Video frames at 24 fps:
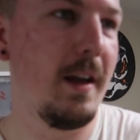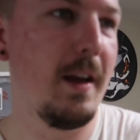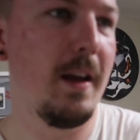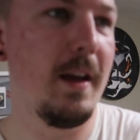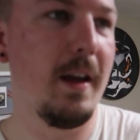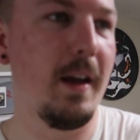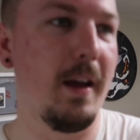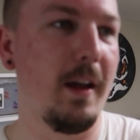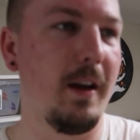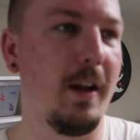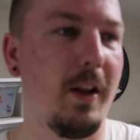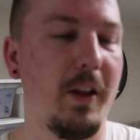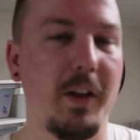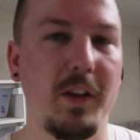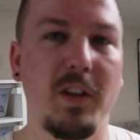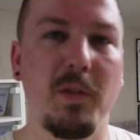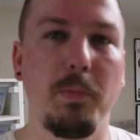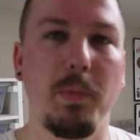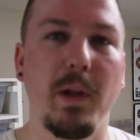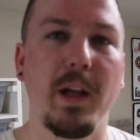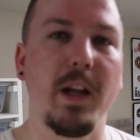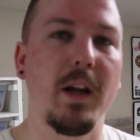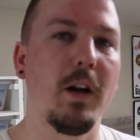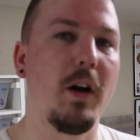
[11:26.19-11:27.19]
And I'll
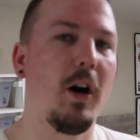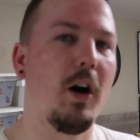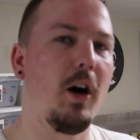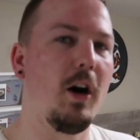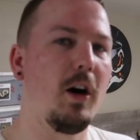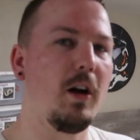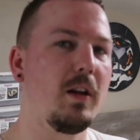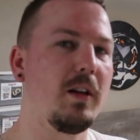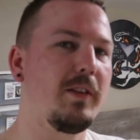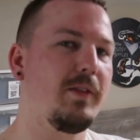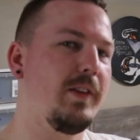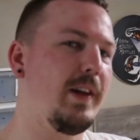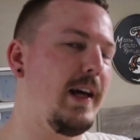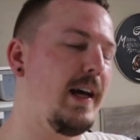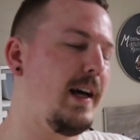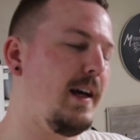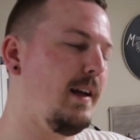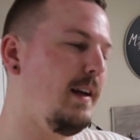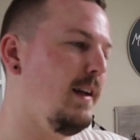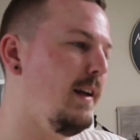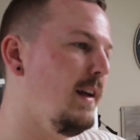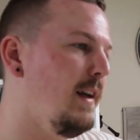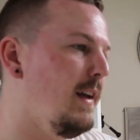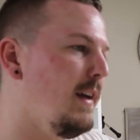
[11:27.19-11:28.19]
explain all of
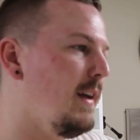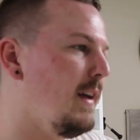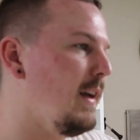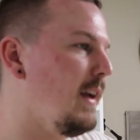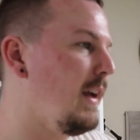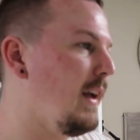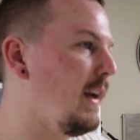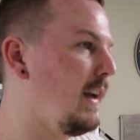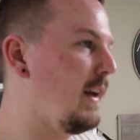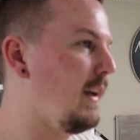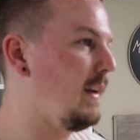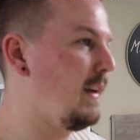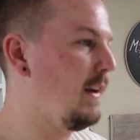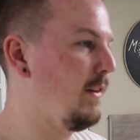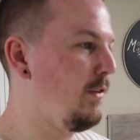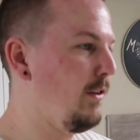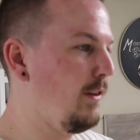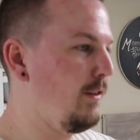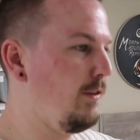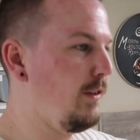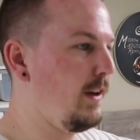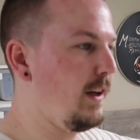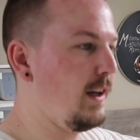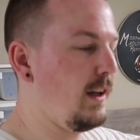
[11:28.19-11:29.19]
that in a
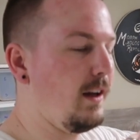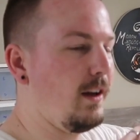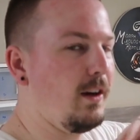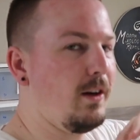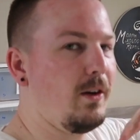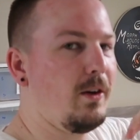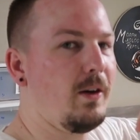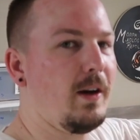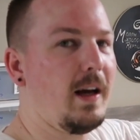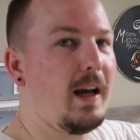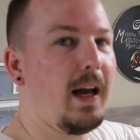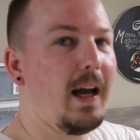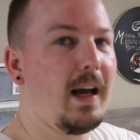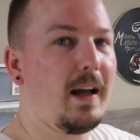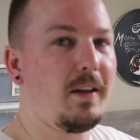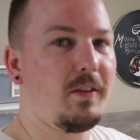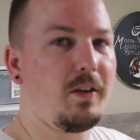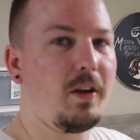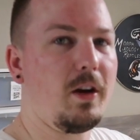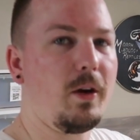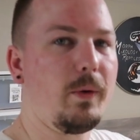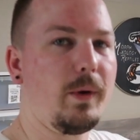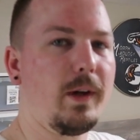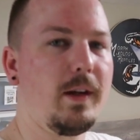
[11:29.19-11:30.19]
different video.
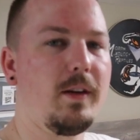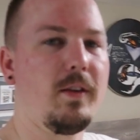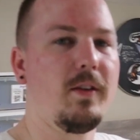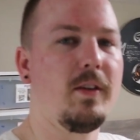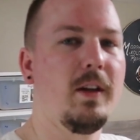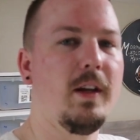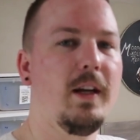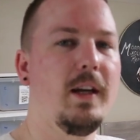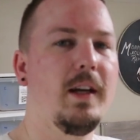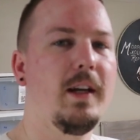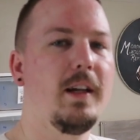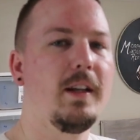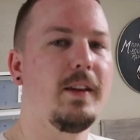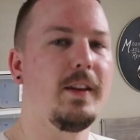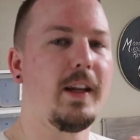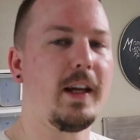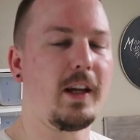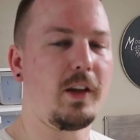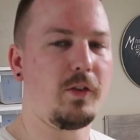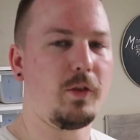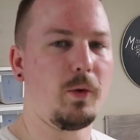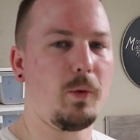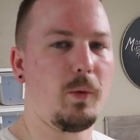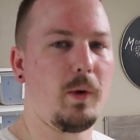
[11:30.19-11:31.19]
As always,
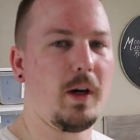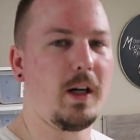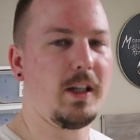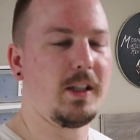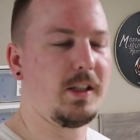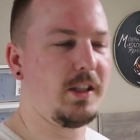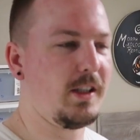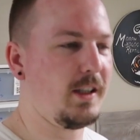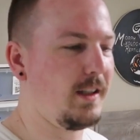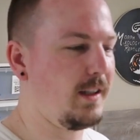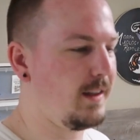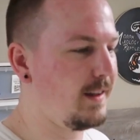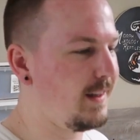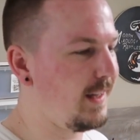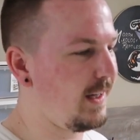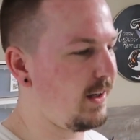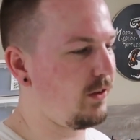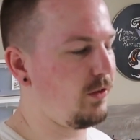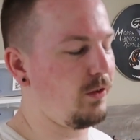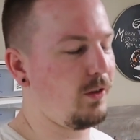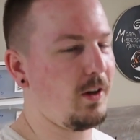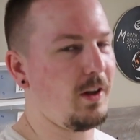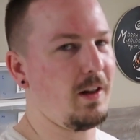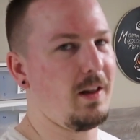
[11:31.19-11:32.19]
thanks for watching.
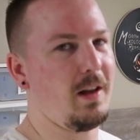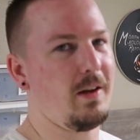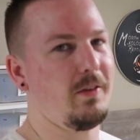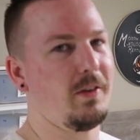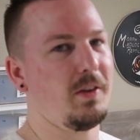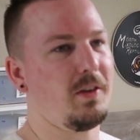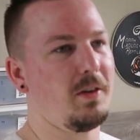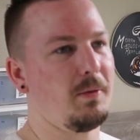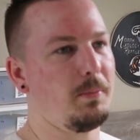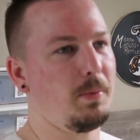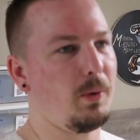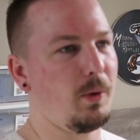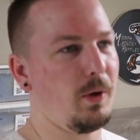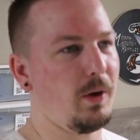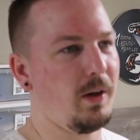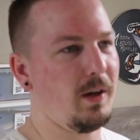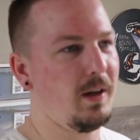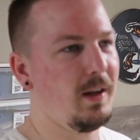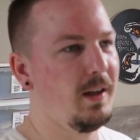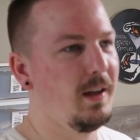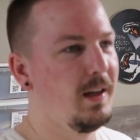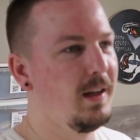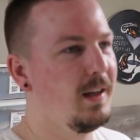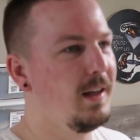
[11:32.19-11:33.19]
Thanks for all love and
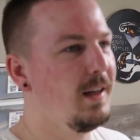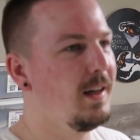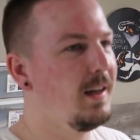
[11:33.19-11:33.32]
support.